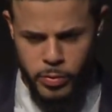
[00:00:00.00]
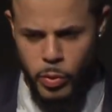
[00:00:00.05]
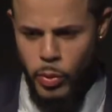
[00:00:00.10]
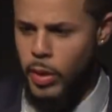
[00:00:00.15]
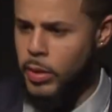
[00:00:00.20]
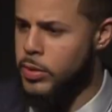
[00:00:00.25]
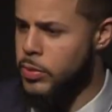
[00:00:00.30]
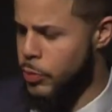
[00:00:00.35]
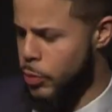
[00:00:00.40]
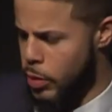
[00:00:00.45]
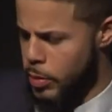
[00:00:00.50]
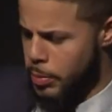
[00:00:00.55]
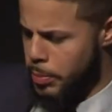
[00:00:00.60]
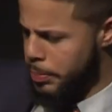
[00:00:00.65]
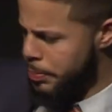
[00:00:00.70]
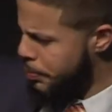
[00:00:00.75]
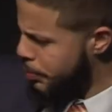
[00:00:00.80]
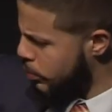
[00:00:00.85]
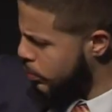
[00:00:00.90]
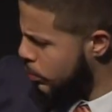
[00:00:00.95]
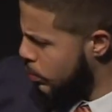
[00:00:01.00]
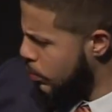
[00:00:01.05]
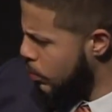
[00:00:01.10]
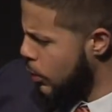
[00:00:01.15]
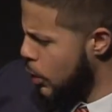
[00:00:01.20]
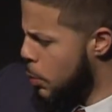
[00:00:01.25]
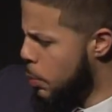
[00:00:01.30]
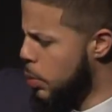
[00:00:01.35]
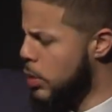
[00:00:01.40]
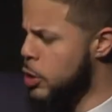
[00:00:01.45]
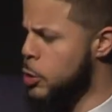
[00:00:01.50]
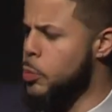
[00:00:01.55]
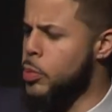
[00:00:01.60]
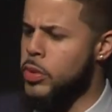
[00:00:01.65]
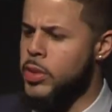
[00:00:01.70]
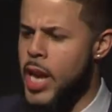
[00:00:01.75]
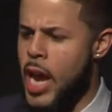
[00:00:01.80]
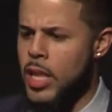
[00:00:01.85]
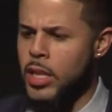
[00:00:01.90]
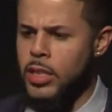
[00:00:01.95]
All right, from police
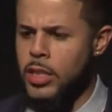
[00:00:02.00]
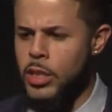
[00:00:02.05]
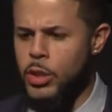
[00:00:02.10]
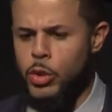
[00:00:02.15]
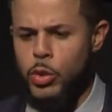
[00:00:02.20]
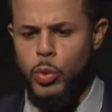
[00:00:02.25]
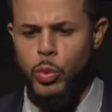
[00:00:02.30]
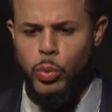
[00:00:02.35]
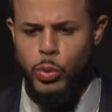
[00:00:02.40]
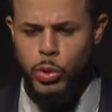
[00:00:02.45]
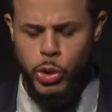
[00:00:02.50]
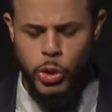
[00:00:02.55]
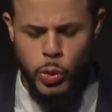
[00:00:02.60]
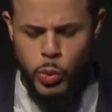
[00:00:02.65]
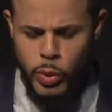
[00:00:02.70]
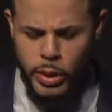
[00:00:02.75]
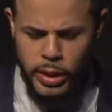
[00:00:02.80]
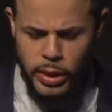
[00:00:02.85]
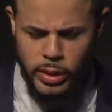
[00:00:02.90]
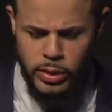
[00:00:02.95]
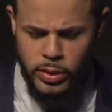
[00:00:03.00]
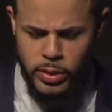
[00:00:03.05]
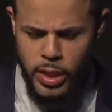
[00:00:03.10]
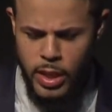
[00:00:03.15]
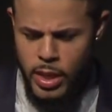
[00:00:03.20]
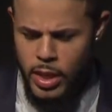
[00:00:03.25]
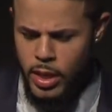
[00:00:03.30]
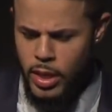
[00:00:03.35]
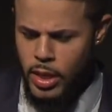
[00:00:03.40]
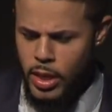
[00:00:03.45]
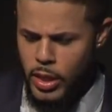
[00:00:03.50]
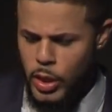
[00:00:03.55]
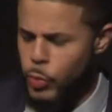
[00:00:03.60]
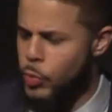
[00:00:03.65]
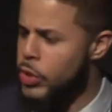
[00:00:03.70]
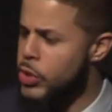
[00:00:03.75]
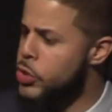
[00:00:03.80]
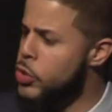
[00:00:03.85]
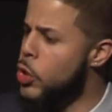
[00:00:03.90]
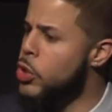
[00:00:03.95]
brutality, school shootings, the
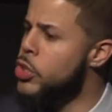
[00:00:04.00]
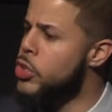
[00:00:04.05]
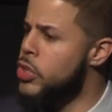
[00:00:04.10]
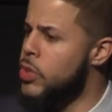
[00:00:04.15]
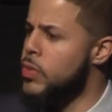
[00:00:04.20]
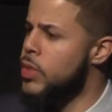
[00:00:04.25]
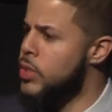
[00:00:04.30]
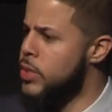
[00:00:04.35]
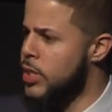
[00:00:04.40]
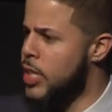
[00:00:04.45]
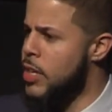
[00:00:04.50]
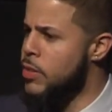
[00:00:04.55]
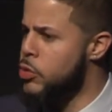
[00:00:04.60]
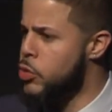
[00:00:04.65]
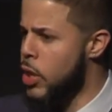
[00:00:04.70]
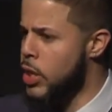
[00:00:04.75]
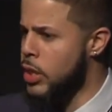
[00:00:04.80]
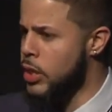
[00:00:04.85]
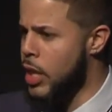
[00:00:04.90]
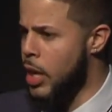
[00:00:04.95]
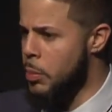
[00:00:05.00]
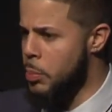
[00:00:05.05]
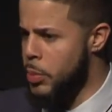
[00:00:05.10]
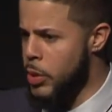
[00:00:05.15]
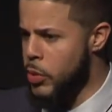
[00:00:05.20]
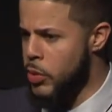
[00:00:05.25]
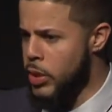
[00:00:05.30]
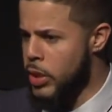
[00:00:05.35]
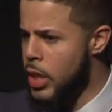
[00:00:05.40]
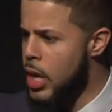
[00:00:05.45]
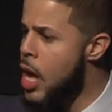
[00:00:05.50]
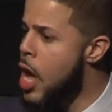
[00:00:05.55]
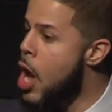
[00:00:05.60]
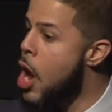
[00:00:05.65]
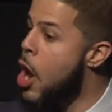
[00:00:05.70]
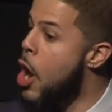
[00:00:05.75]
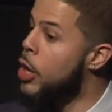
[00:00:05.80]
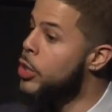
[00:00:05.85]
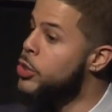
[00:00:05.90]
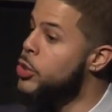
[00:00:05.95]
resurgence of the slave trade in Liberia,
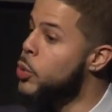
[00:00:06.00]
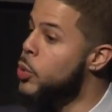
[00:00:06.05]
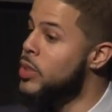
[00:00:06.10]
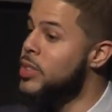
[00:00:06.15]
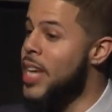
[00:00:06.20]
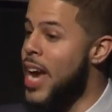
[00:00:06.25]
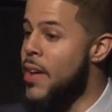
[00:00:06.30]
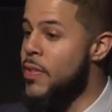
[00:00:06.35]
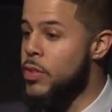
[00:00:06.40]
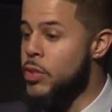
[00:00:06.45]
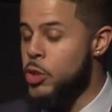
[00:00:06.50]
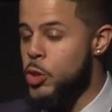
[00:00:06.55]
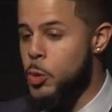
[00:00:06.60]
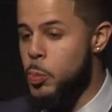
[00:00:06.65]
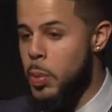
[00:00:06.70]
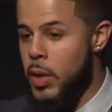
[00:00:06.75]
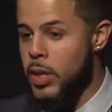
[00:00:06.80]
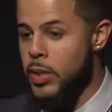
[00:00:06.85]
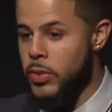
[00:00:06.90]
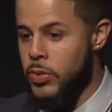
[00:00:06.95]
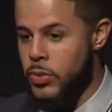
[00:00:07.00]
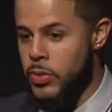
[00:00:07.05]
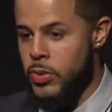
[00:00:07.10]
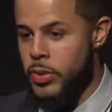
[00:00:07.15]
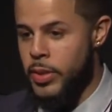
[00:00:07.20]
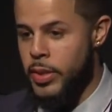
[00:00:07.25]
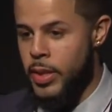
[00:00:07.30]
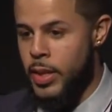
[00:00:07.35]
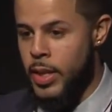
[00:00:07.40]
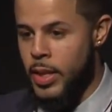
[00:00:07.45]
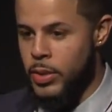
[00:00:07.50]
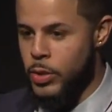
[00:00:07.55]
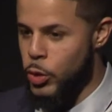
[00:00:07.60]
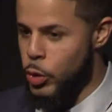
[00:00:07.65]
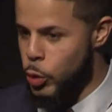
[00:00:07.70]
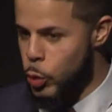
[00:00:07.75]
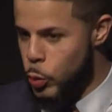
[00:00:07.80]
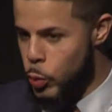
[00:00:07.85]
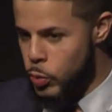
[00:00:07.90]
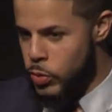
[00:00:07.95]
our students have the space to
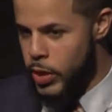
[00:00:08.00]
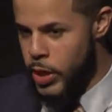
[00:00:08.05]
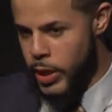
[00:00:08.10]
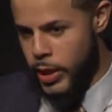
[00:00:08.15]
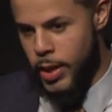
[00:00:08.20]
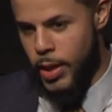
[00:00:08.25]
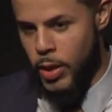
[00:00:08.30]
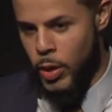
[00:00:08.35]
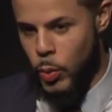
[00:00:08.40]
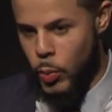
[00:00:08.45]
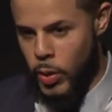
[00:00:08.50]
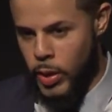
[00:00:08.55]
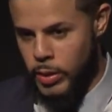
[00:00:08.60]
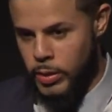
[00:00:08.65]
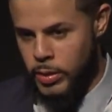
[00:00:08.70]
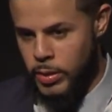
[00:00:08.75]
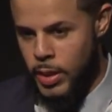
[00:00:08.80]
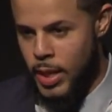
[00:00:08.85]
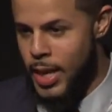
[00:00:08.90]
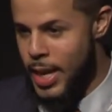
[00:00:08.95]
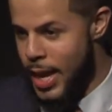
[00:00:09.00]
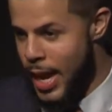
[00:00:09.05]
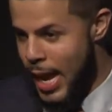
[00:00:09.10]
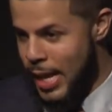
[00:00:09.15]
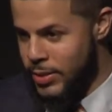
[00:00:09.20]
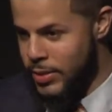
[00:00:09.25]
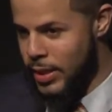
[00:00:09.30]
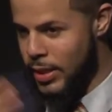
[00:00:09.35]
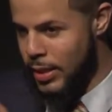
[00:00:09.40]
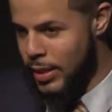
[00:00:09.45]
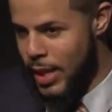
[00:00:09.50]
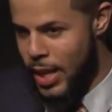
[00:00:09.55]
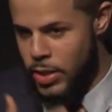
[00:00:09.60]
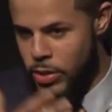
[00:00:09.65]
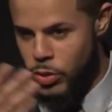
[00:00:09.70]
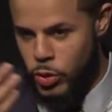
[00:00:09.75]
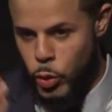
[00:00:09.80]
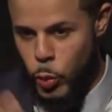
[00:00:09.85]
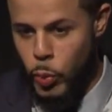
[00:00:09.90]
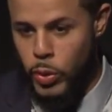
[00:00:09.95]
use their KOS as a
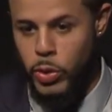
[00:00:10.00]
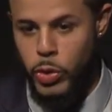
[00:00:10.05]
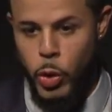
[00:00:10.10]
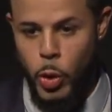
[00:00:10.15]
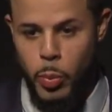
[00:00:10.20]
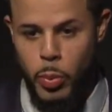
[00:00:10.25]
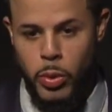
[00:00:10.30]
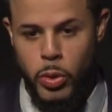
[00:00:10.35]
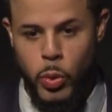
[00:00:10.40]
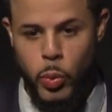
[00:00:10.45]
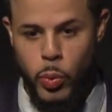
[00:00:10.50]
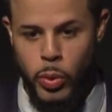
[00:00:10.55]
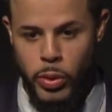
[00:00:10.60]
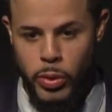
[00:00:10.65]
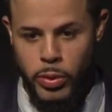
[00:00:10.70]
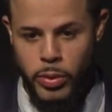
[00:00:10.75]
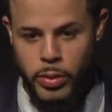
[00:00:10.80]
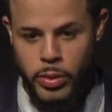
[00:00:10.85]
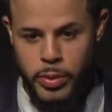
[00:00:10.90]
lens to interpret the world.